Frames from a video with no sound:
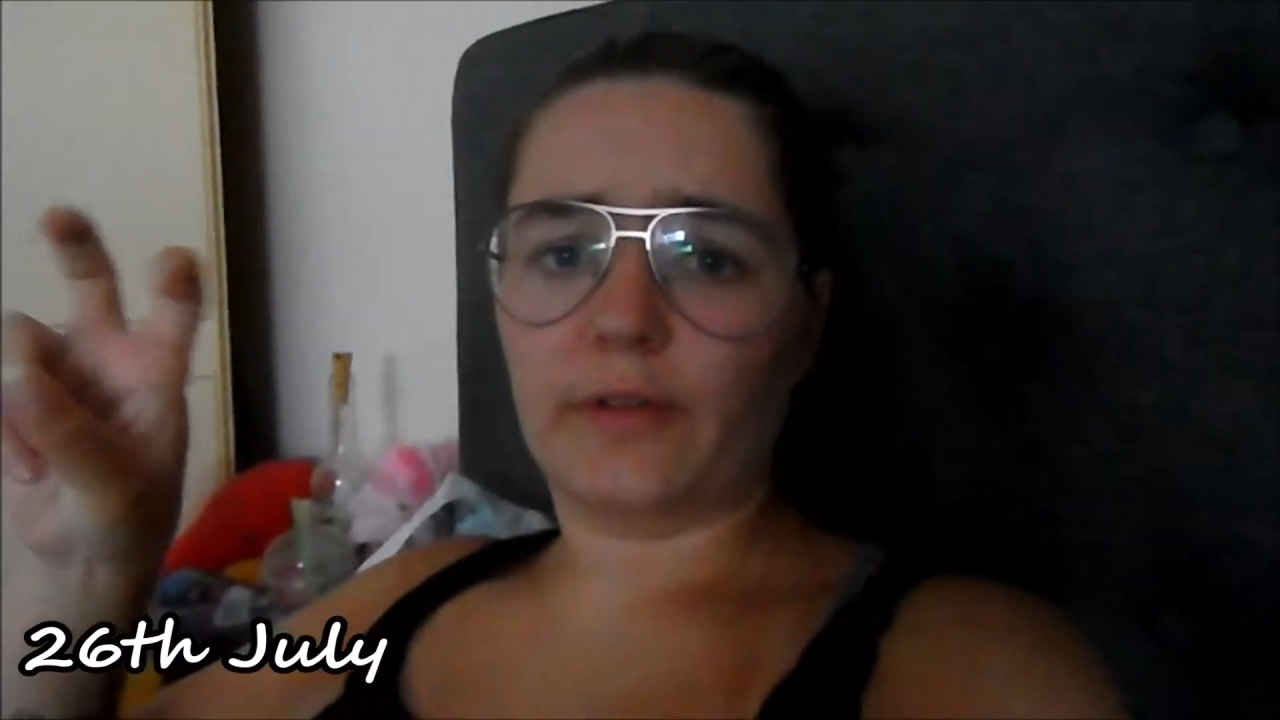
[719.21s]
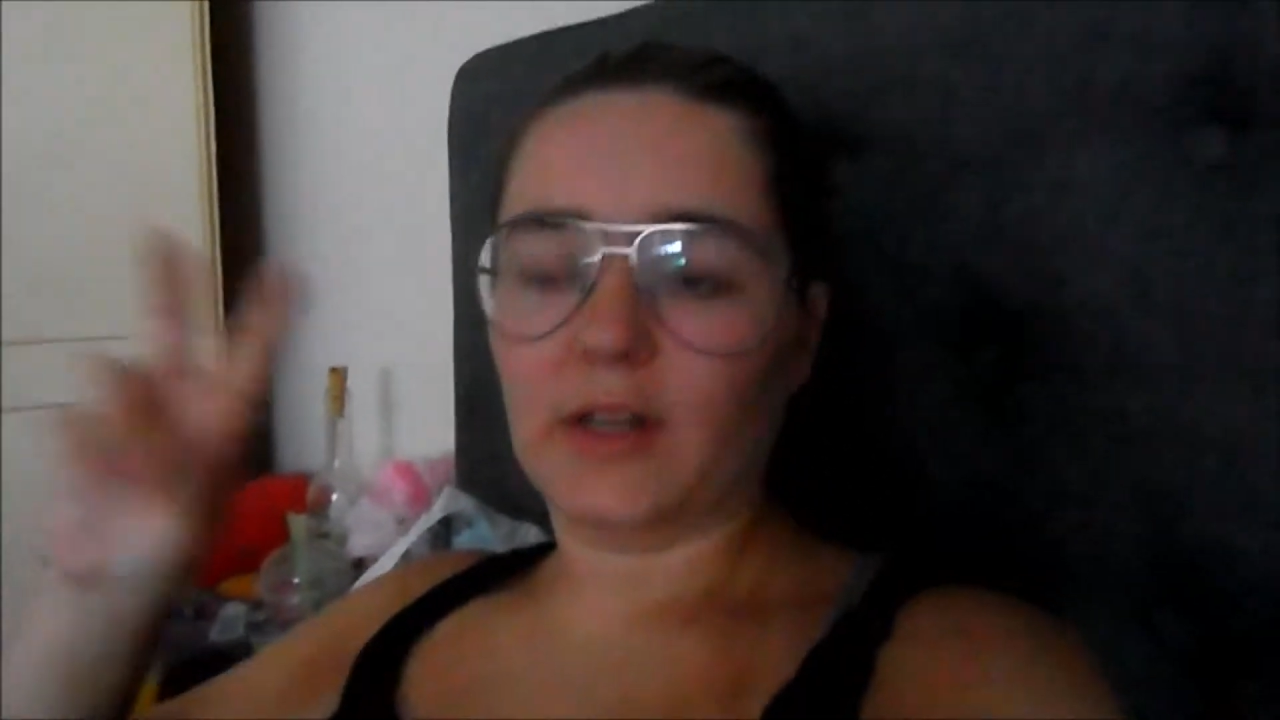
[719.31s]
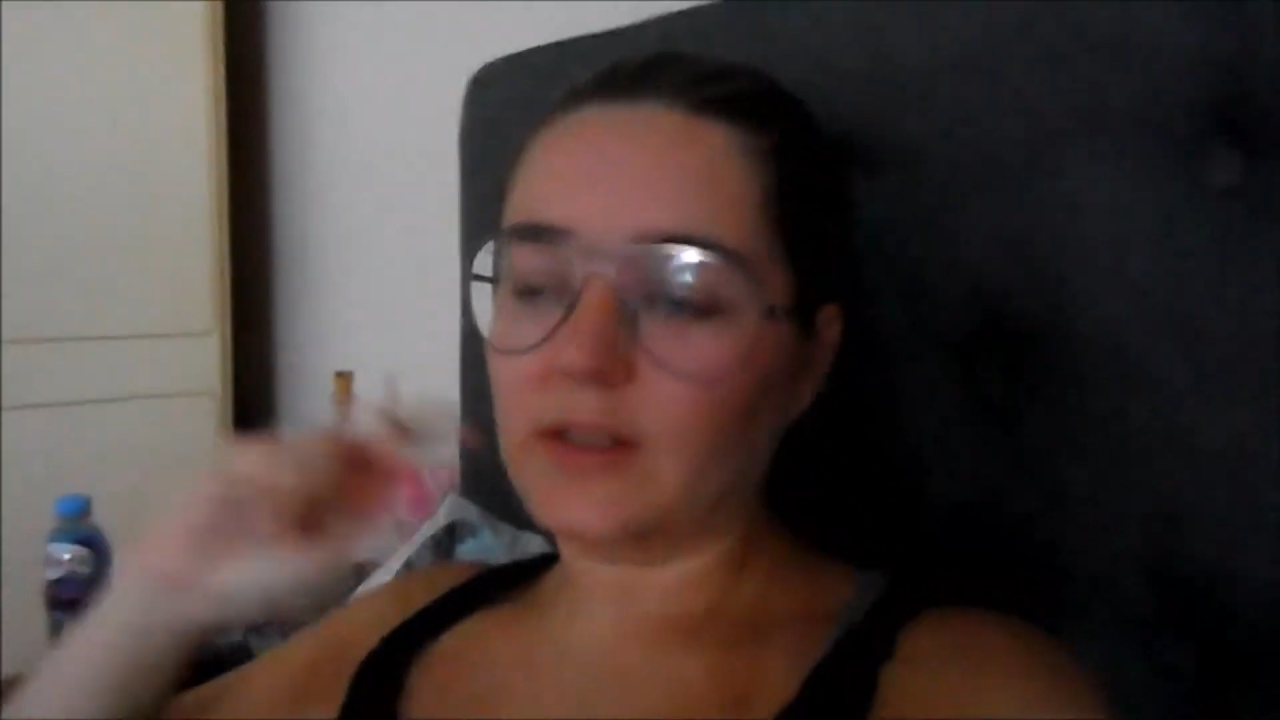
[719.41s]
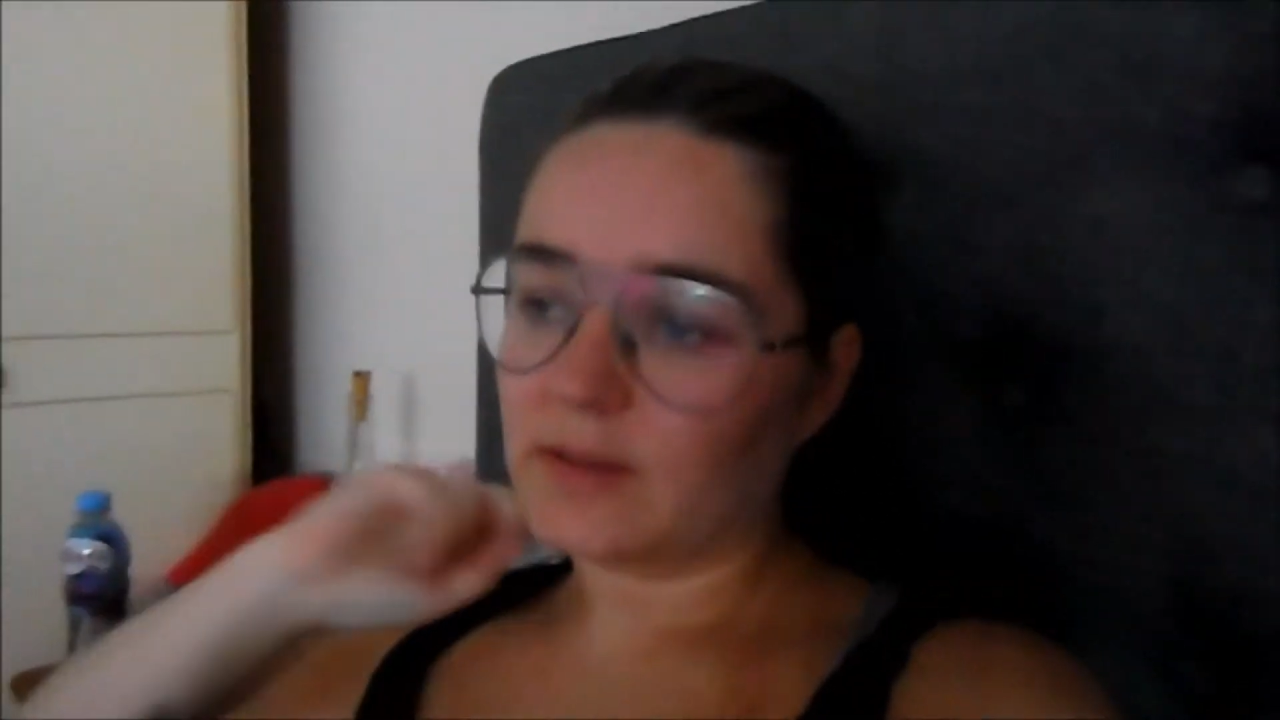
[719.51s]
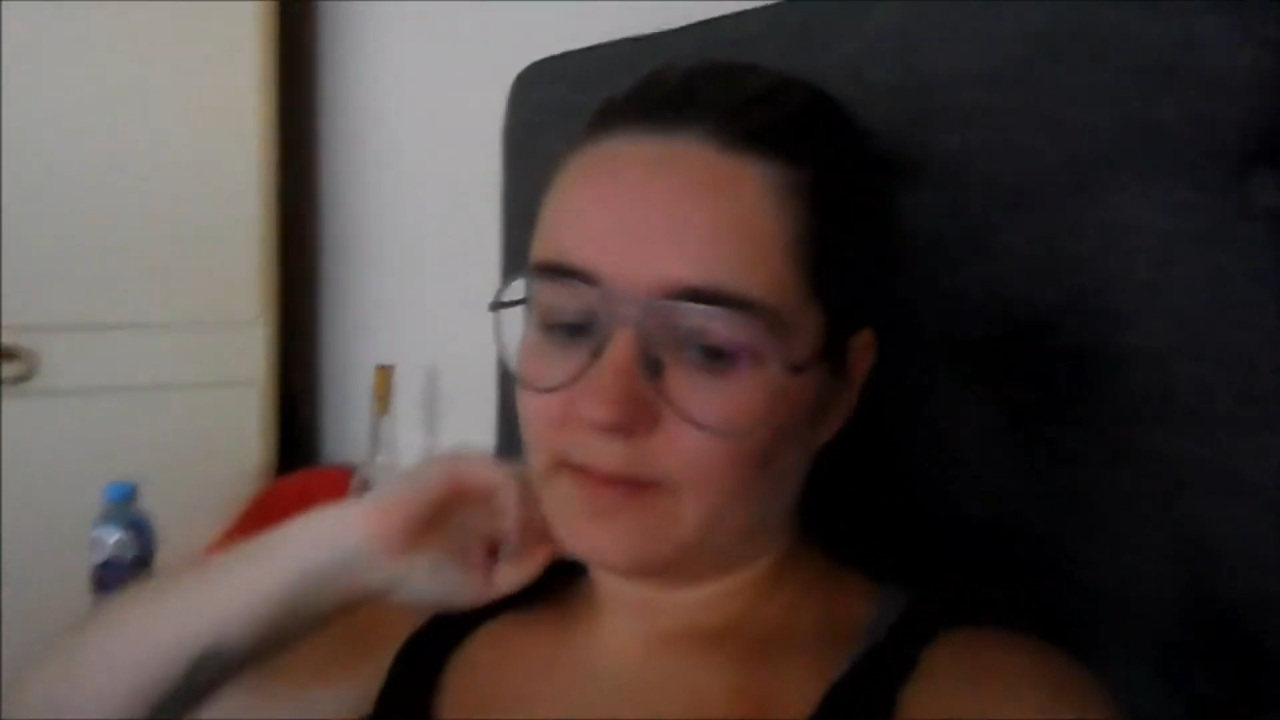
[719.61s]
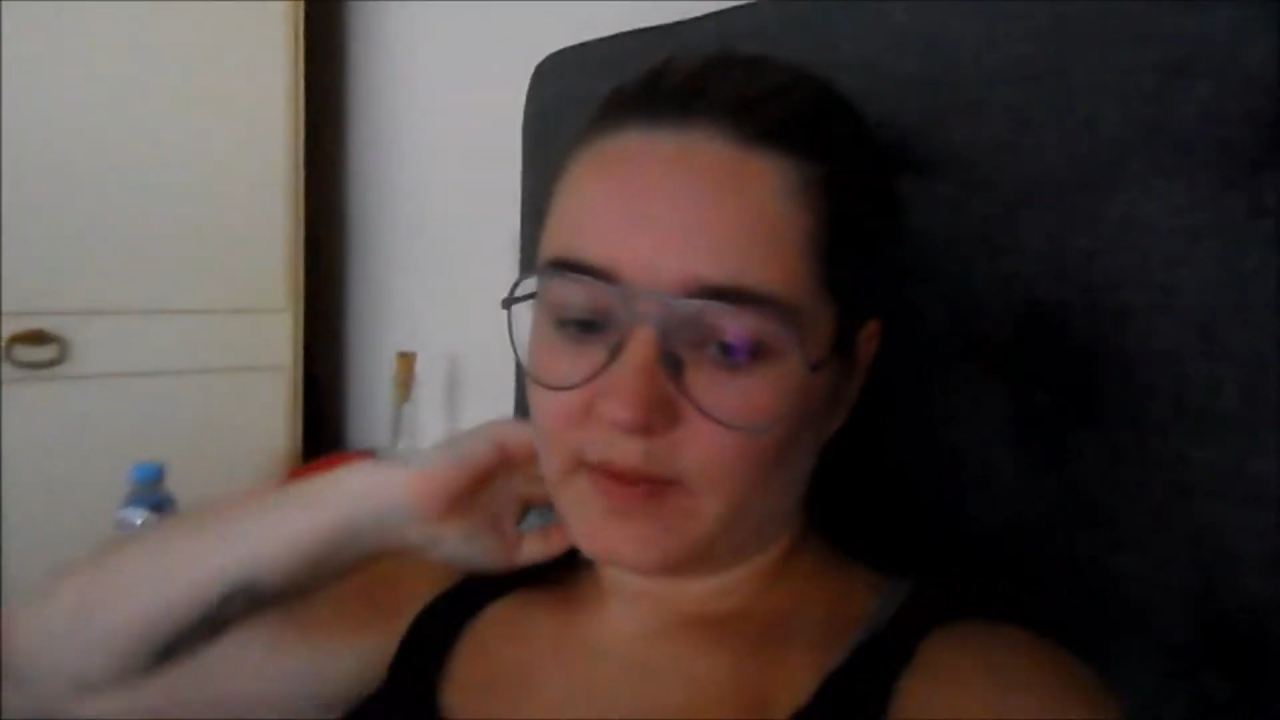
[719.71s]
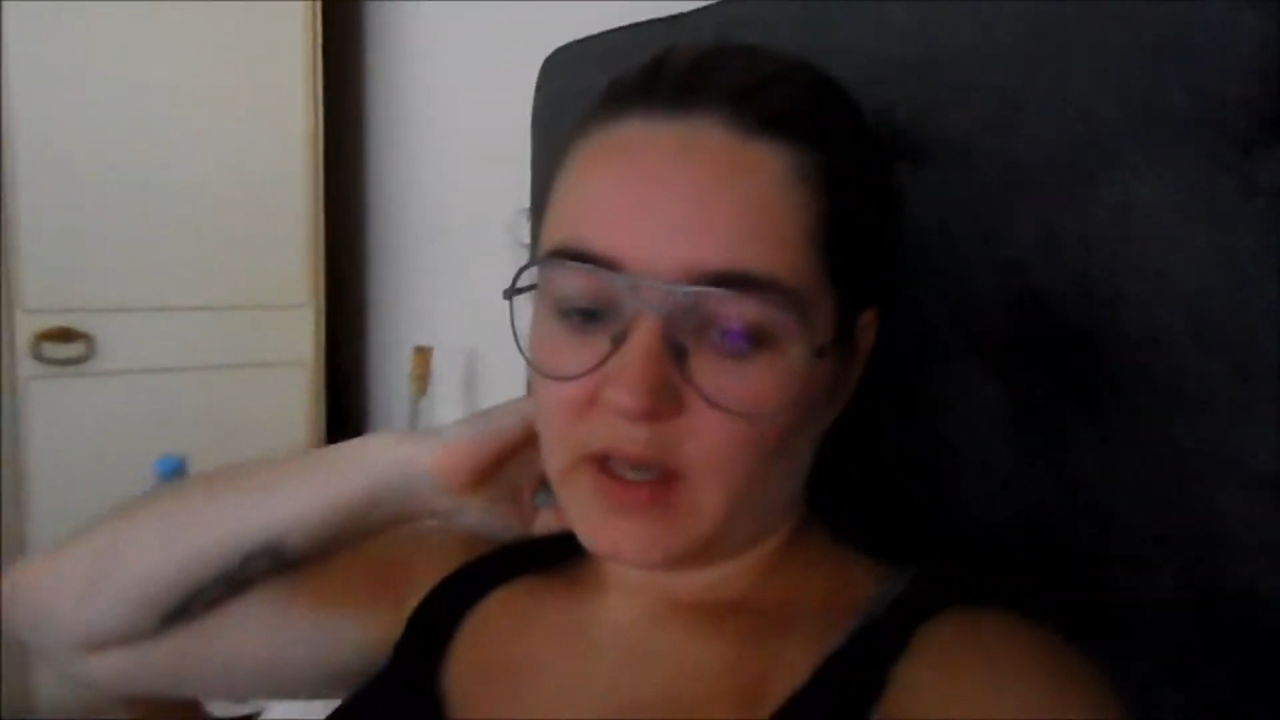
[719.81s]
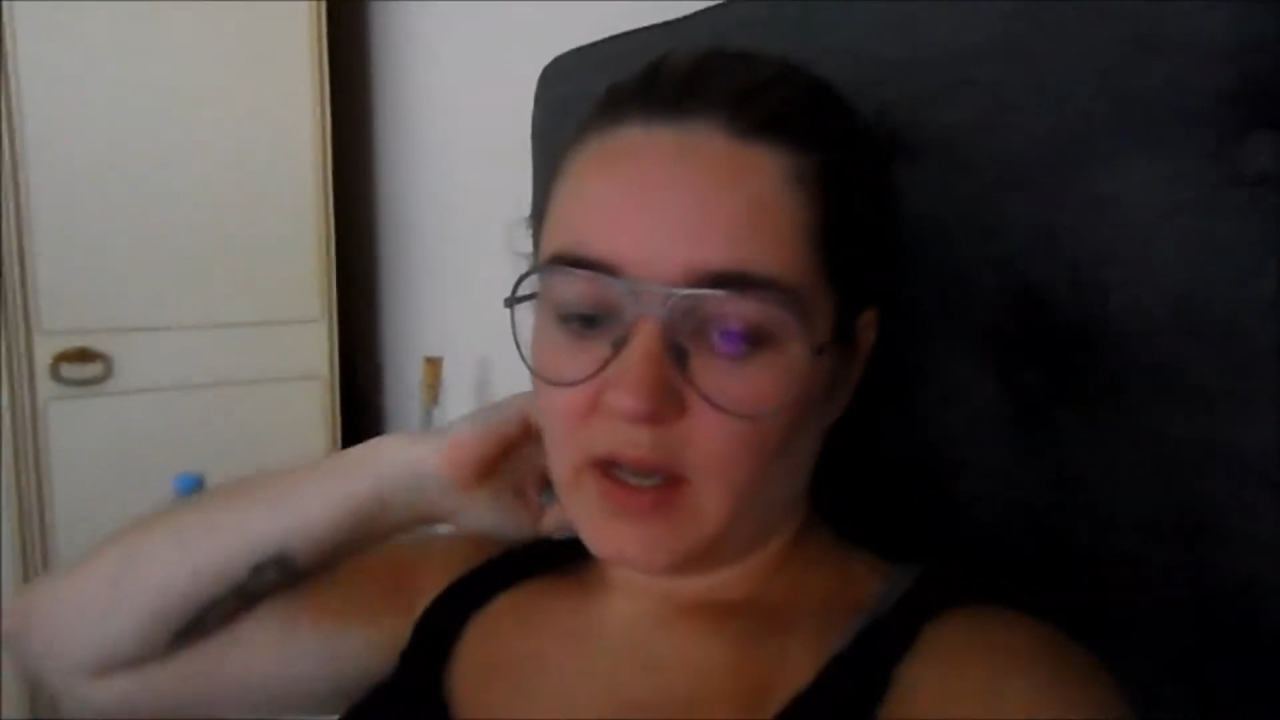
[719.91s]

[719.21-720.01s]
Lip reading: office.